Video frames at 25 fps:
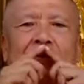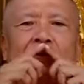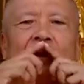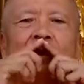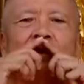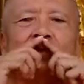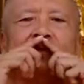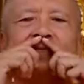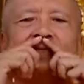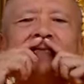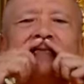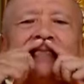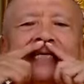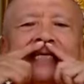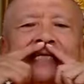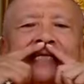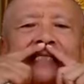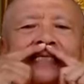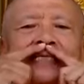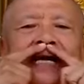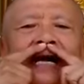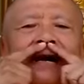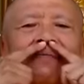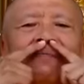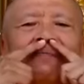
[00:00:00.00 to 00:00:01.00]
consciousness
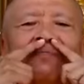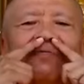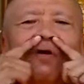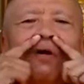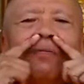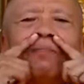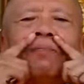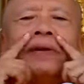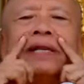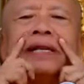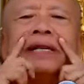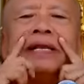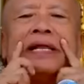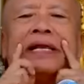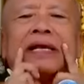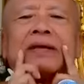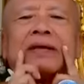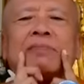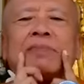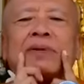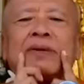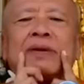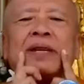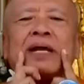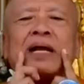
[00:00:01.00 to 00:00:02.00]
come from breathing
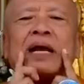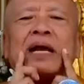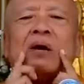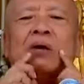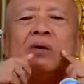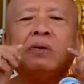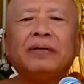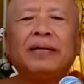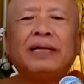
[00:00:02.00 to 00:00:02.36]
in, breathing out,